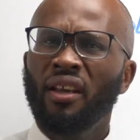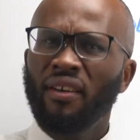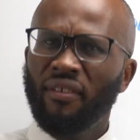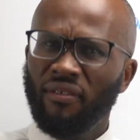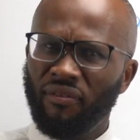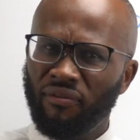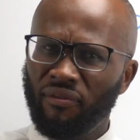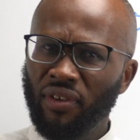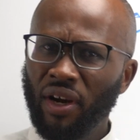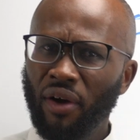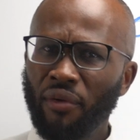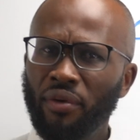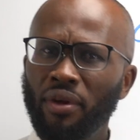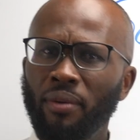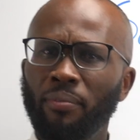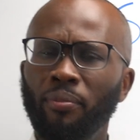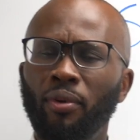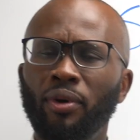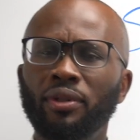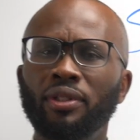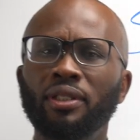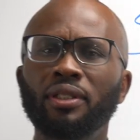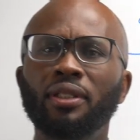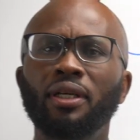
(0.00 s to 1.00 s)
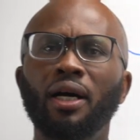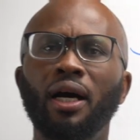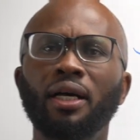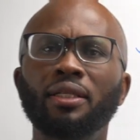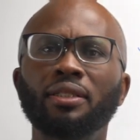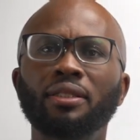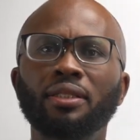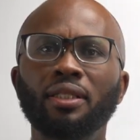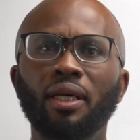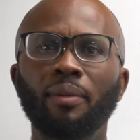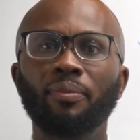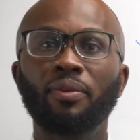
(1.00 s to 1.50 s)
Very important
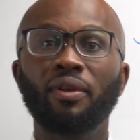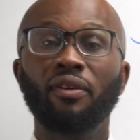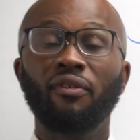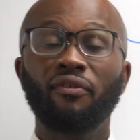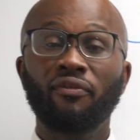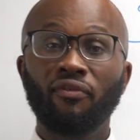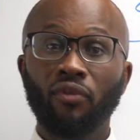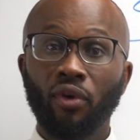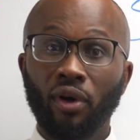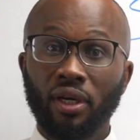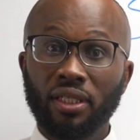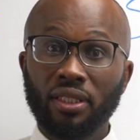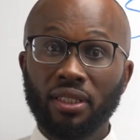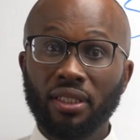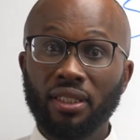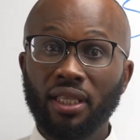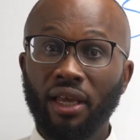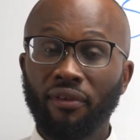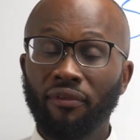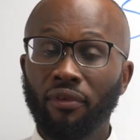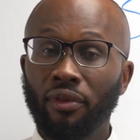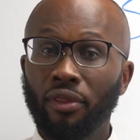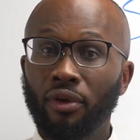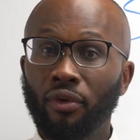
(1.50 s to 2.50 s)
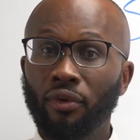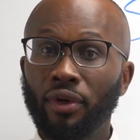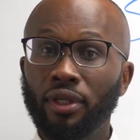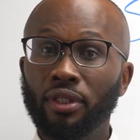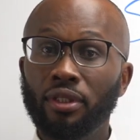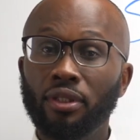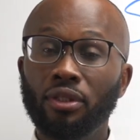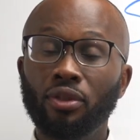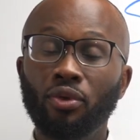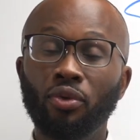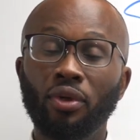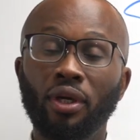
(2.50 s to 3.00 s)
concept for 7th grade
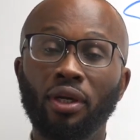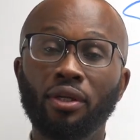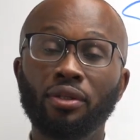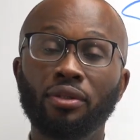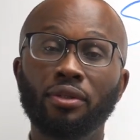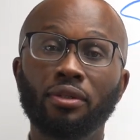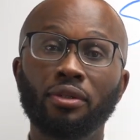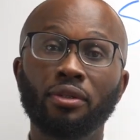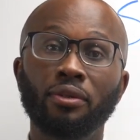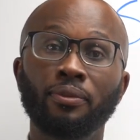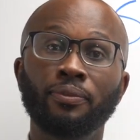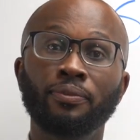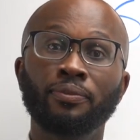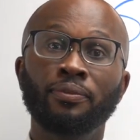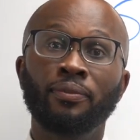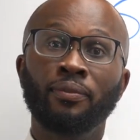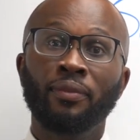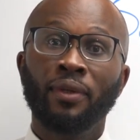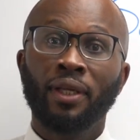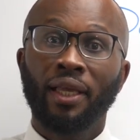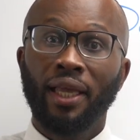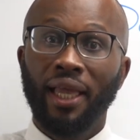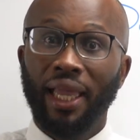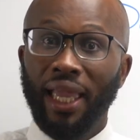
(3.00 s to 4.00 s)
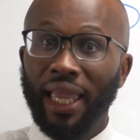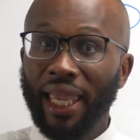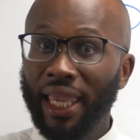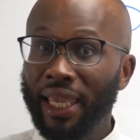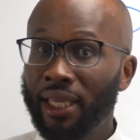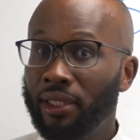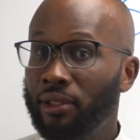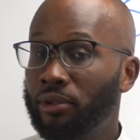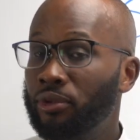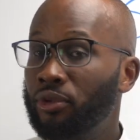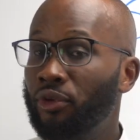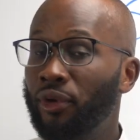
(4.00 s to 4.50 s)
students,
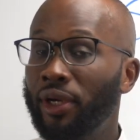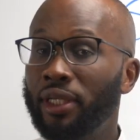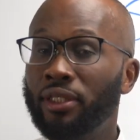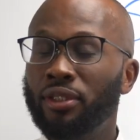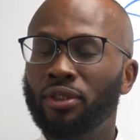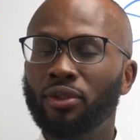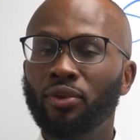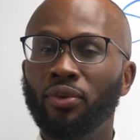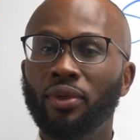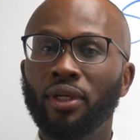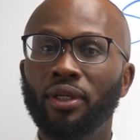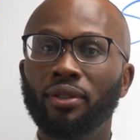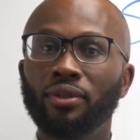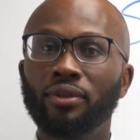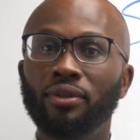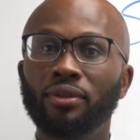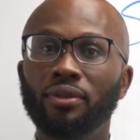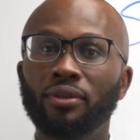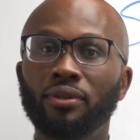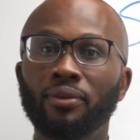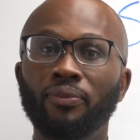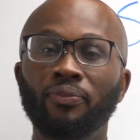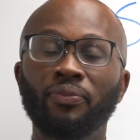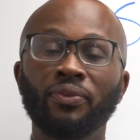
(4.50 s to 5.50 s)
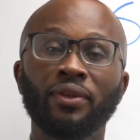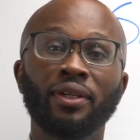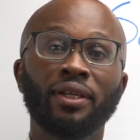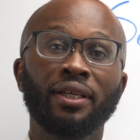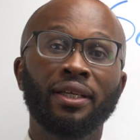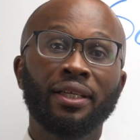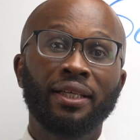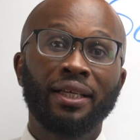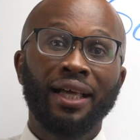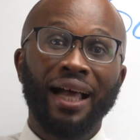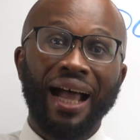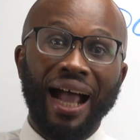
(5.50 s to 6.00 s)
8th grade students,
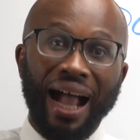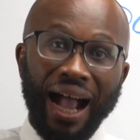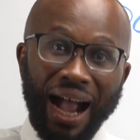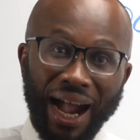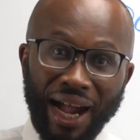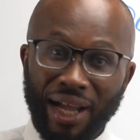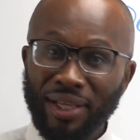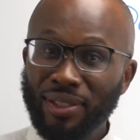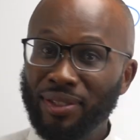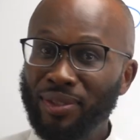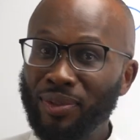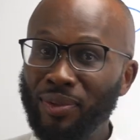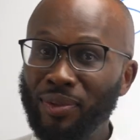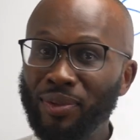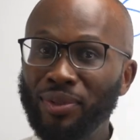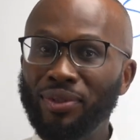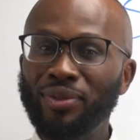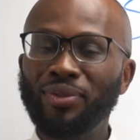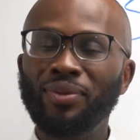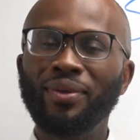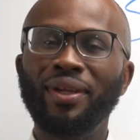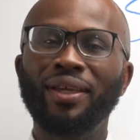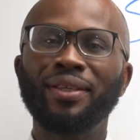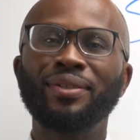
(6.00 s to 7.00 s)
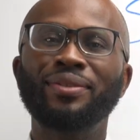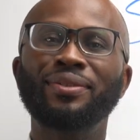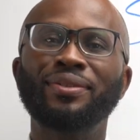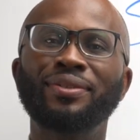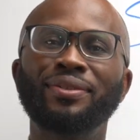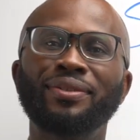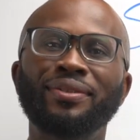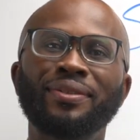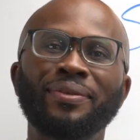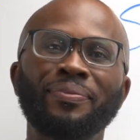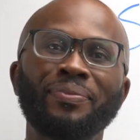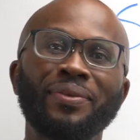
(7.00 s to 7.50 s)
high school
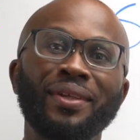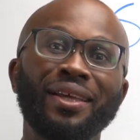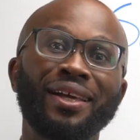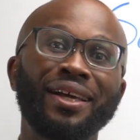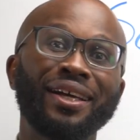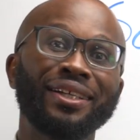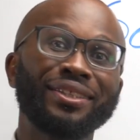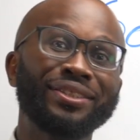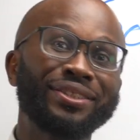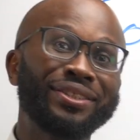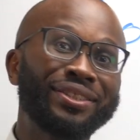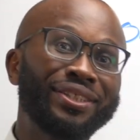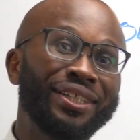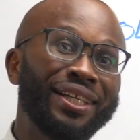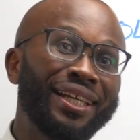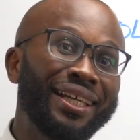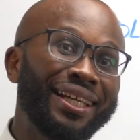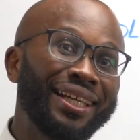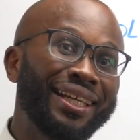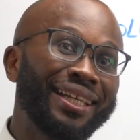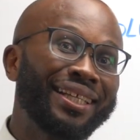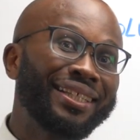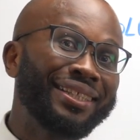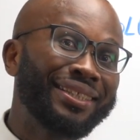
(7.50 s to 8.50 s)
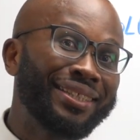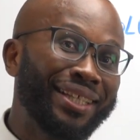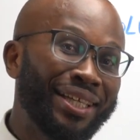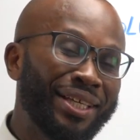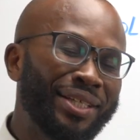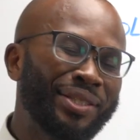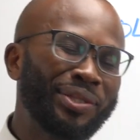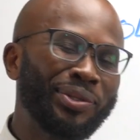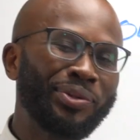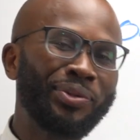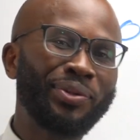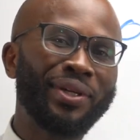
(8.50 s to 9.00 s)
students,
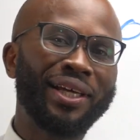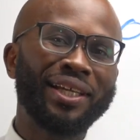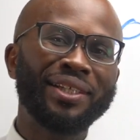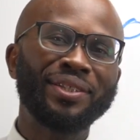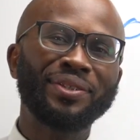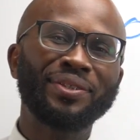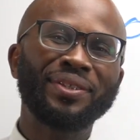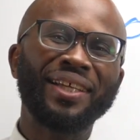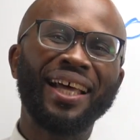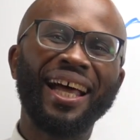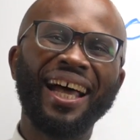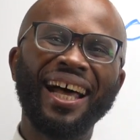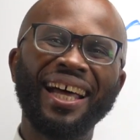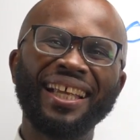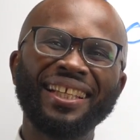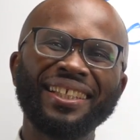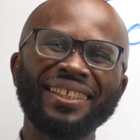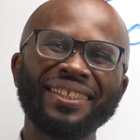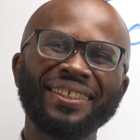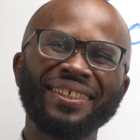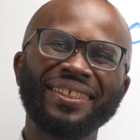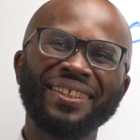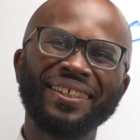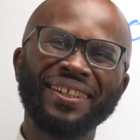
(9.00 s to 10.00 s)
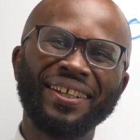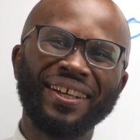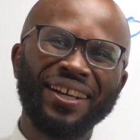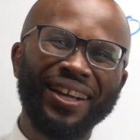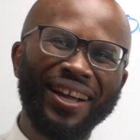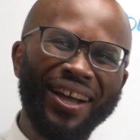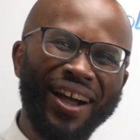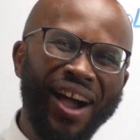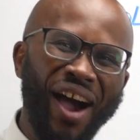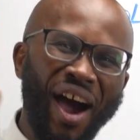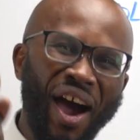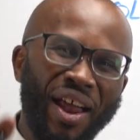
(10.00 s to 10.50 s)
GED students, and
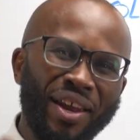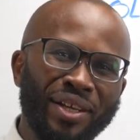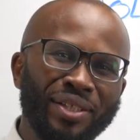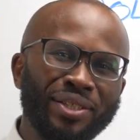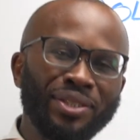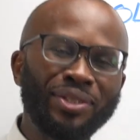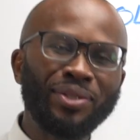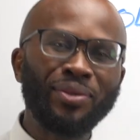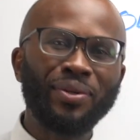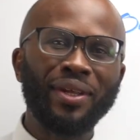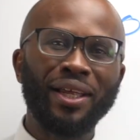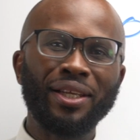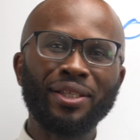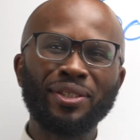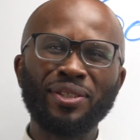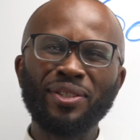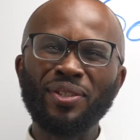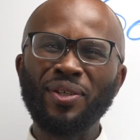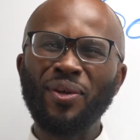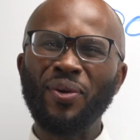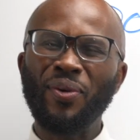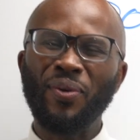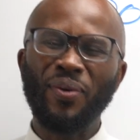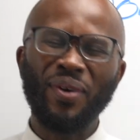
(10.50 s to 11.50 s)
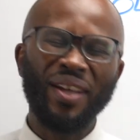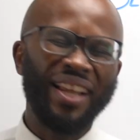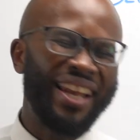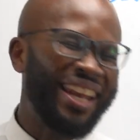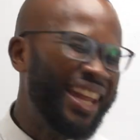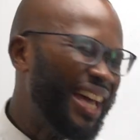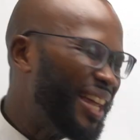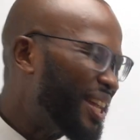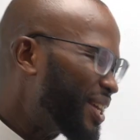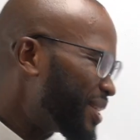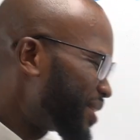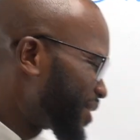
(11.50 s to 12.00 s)
college students. So
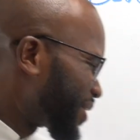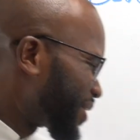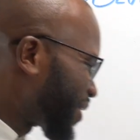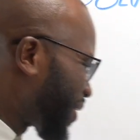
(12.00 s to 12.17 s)
let us